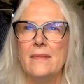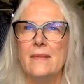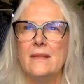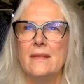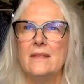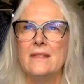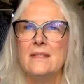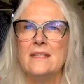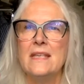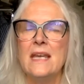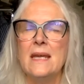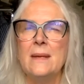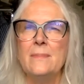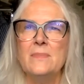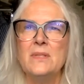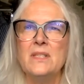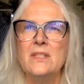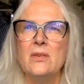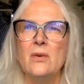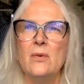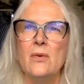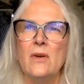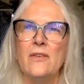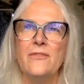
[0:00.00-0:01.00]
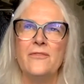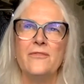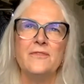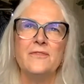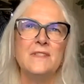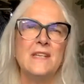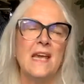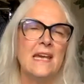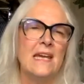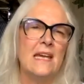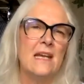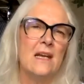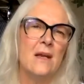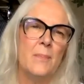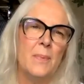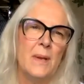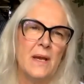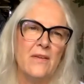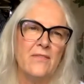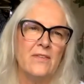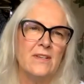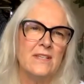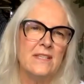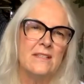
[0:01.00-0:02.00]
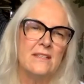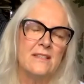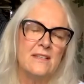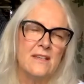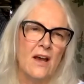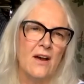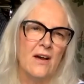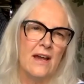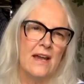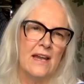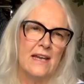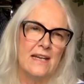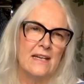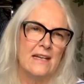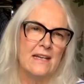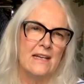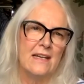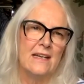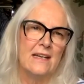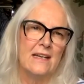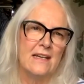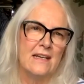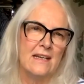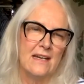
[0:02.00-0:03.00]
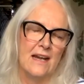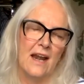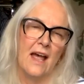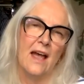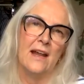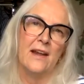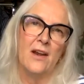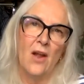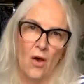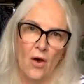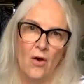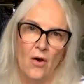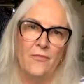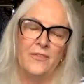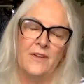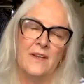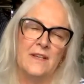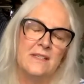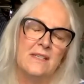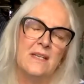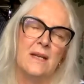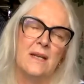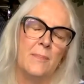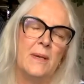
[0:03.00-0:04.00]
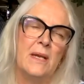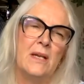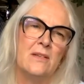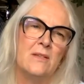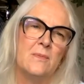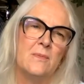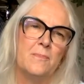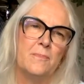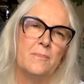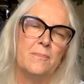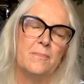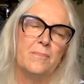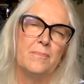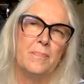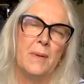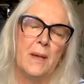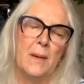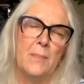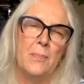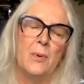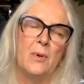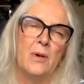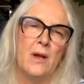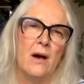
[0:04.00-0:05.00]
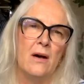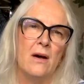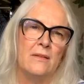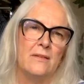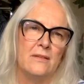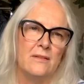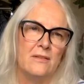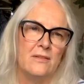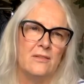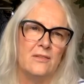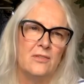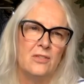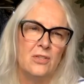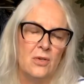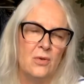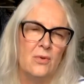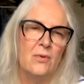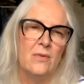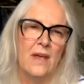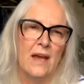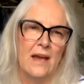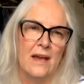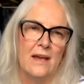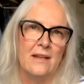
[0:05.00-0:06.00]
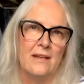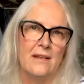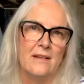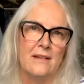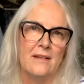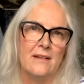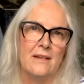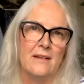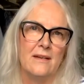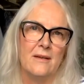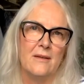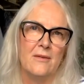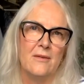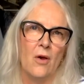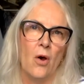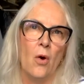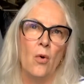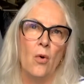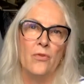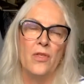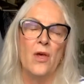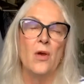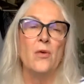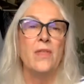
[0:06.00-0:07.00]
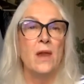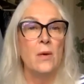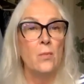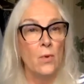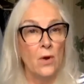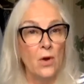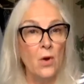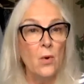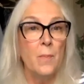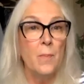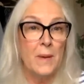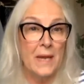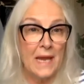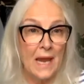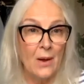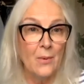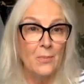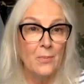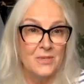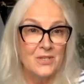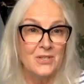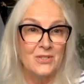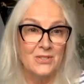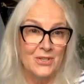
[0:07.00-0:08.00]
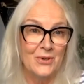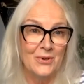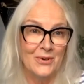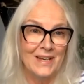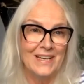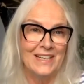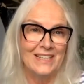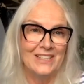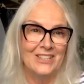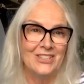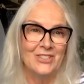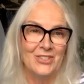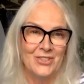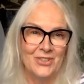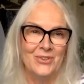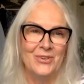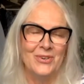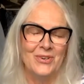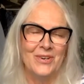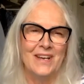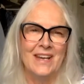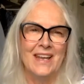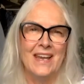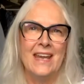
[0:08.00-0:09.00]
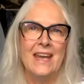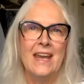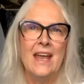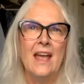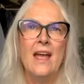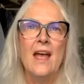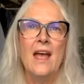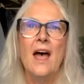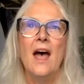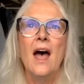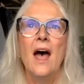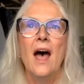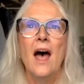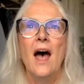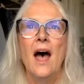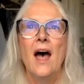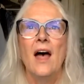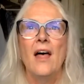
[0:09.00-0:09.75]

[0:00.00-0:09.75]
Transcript: seems to have taken a bit of a sideline, obviously, because people can't do that, although they will be able to do it shortly. Yeah.